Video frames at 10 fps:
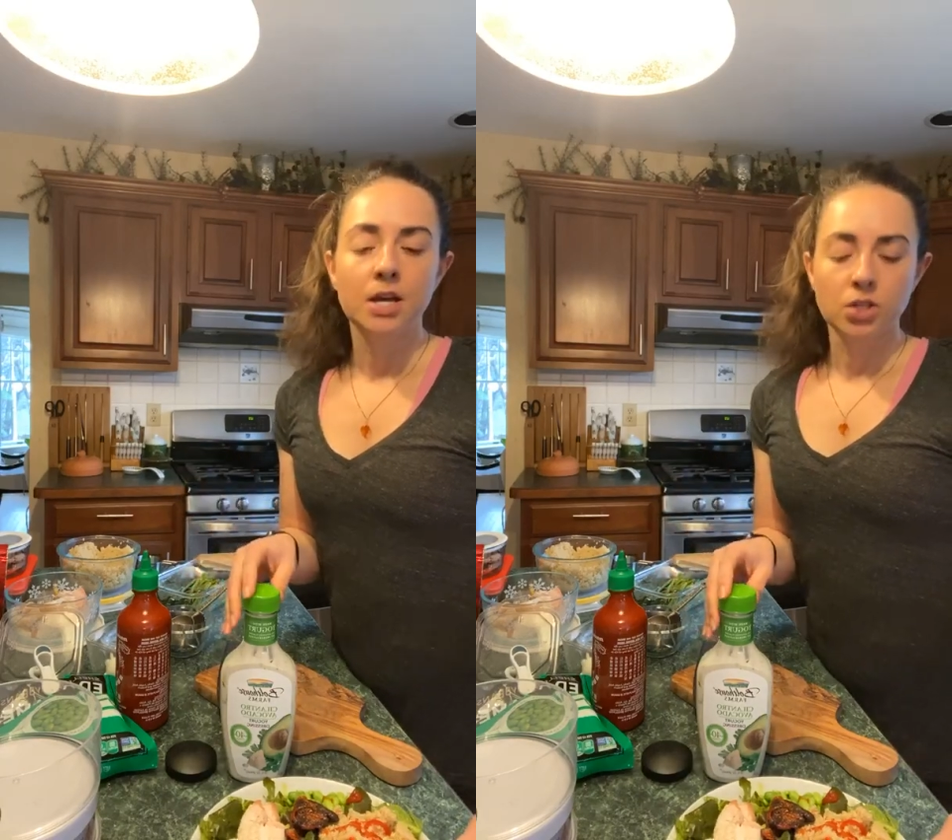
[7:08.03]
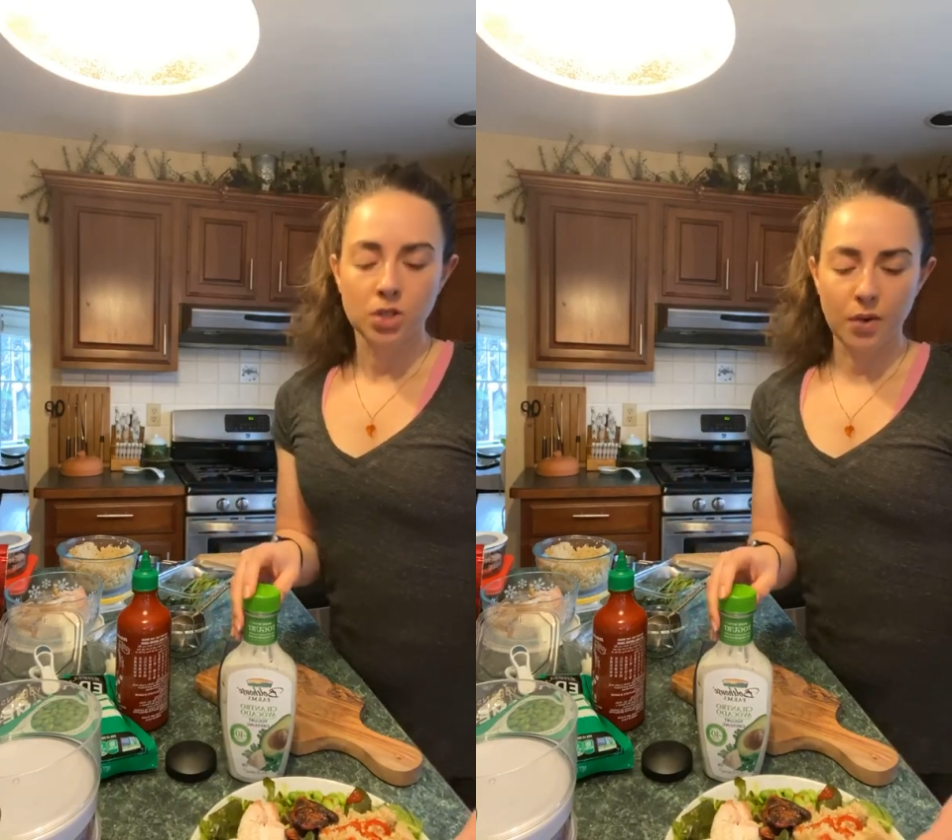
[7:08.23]

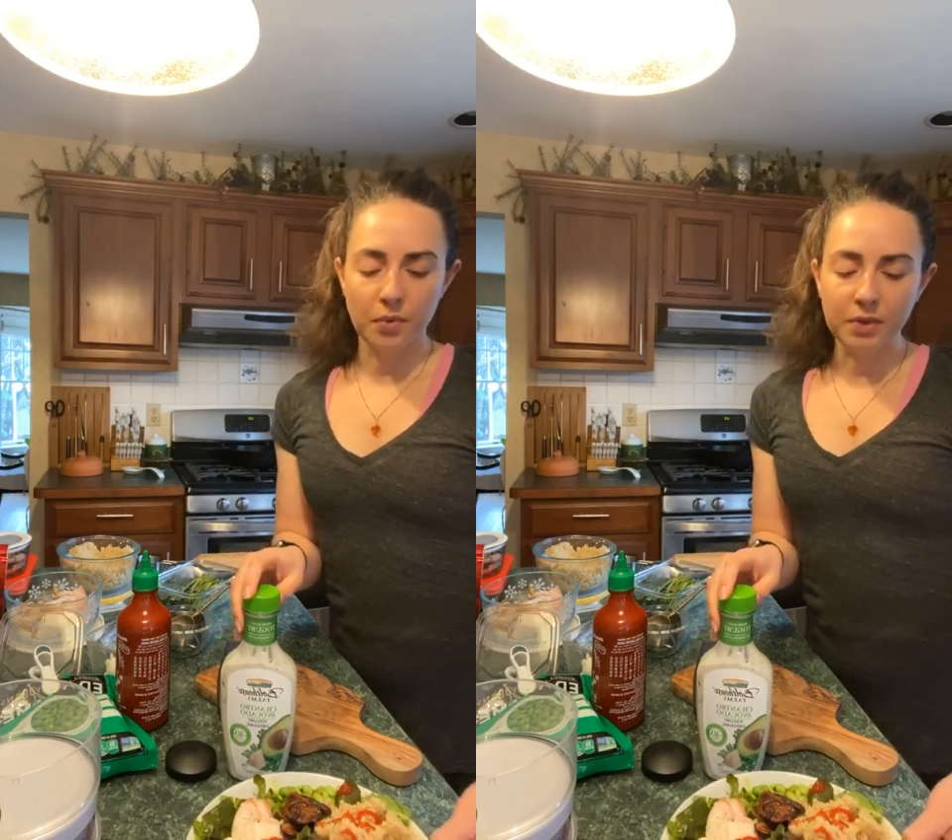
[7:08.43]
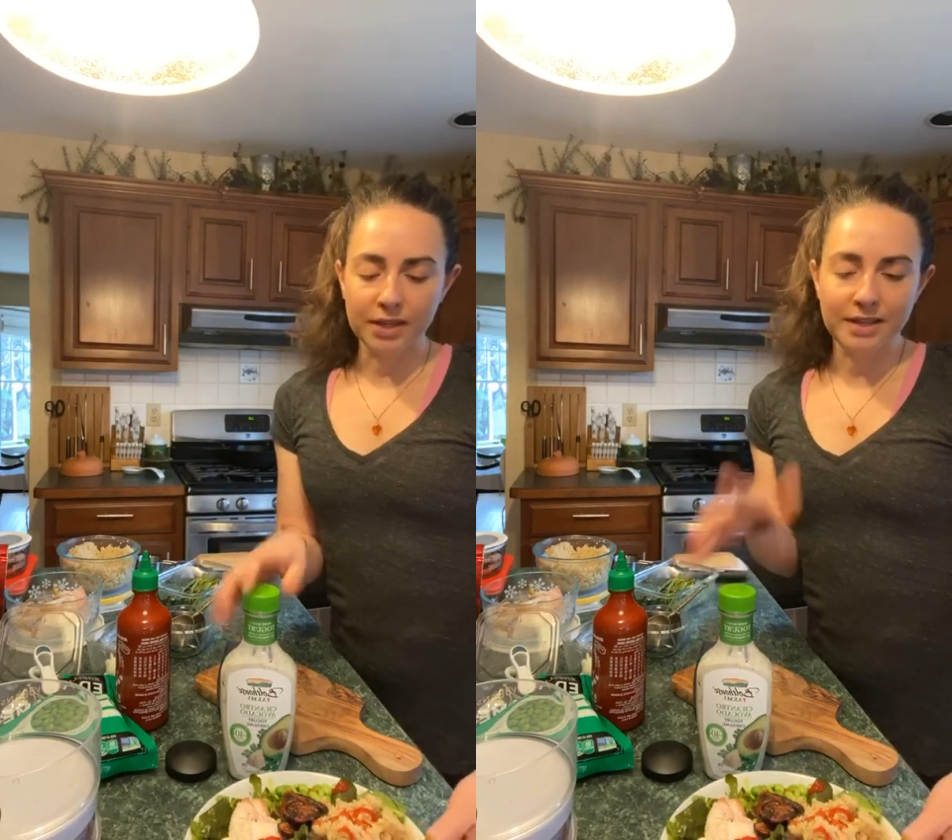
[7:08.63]
So it
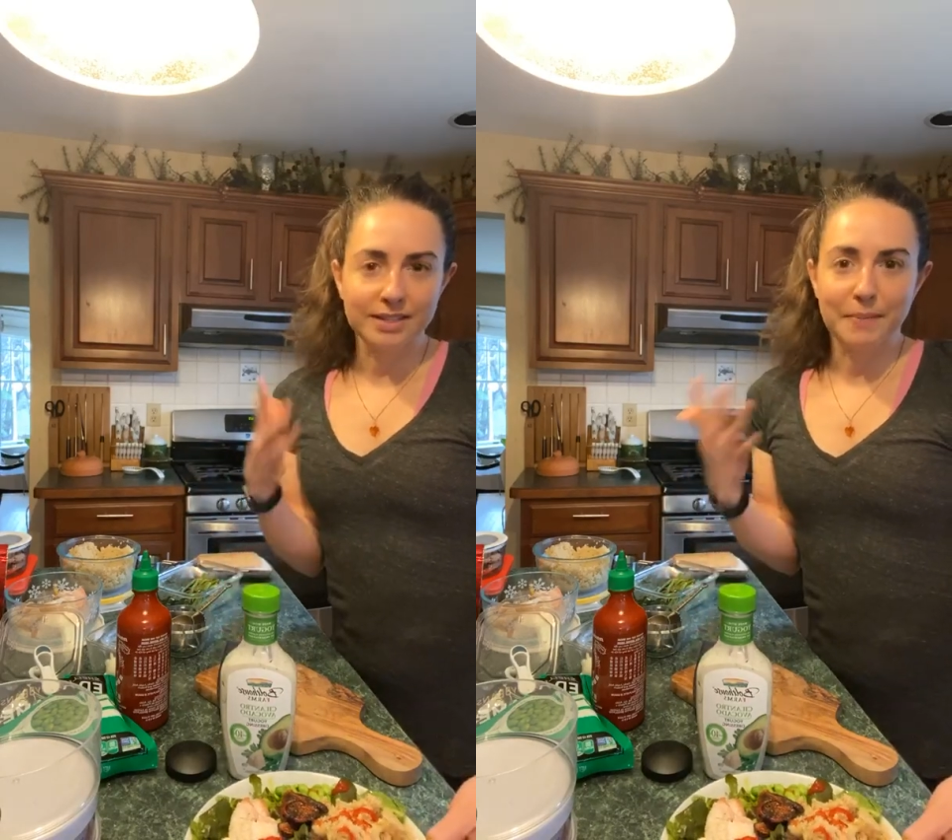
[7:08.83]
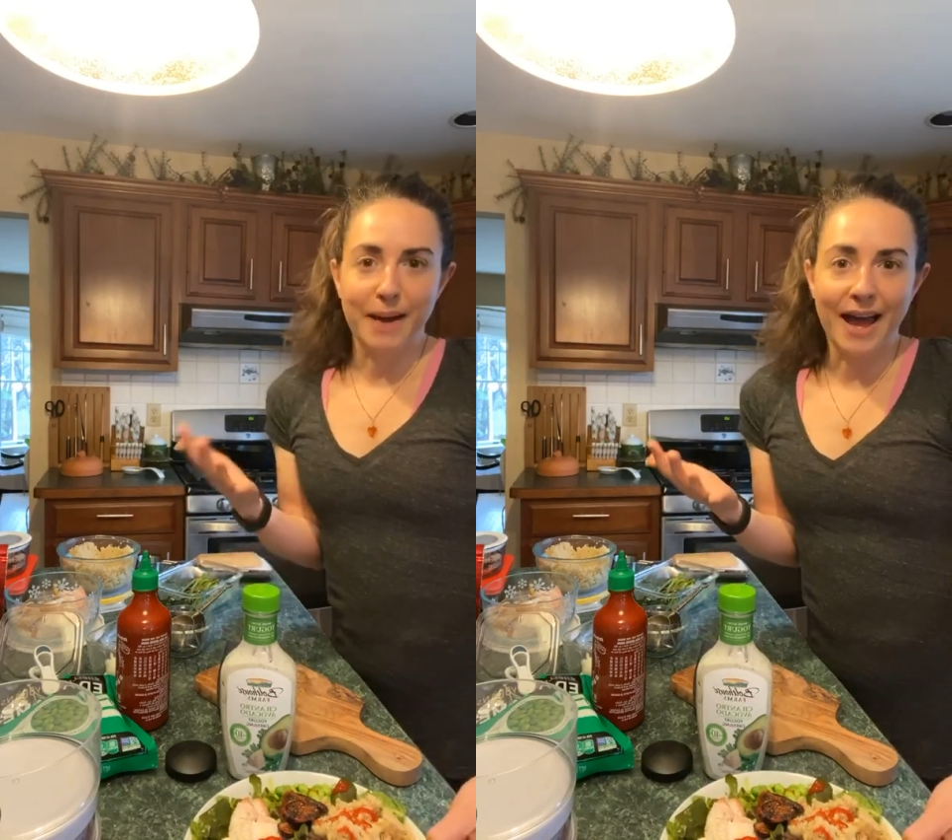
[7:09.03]
really
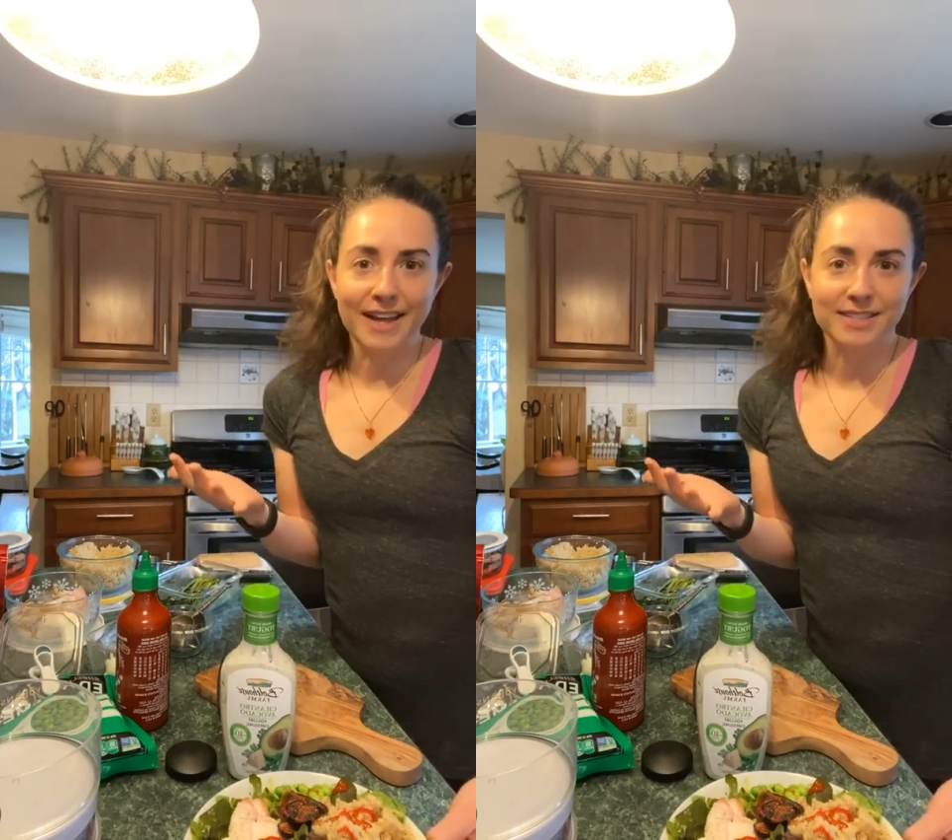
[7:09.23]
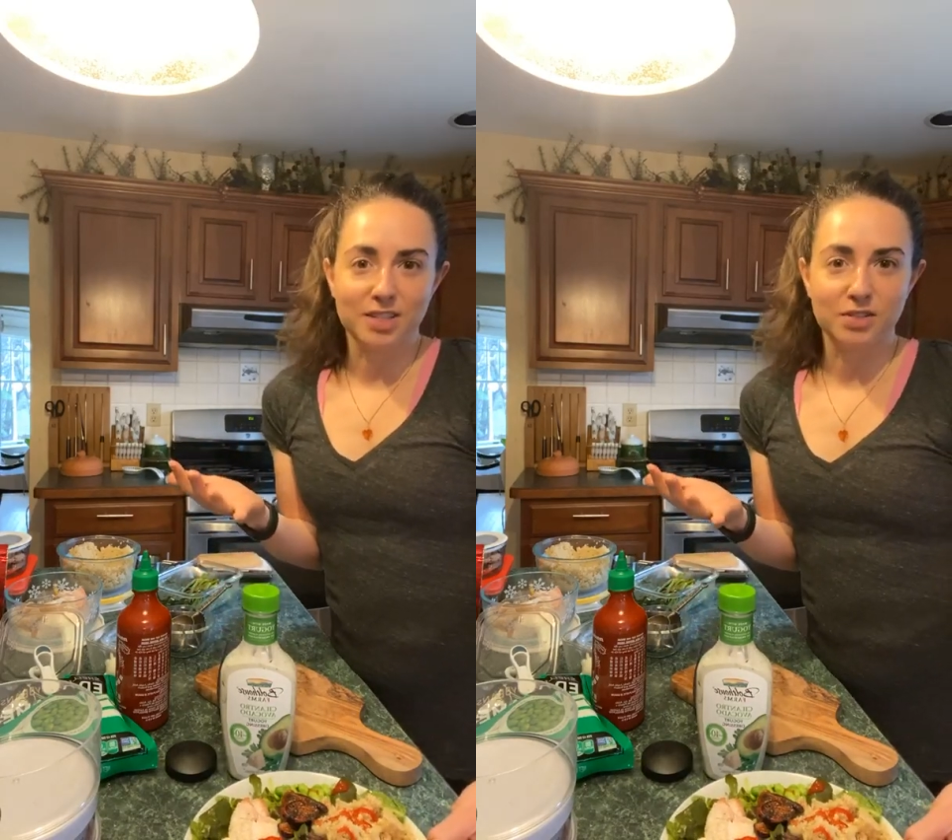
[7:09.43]
depends.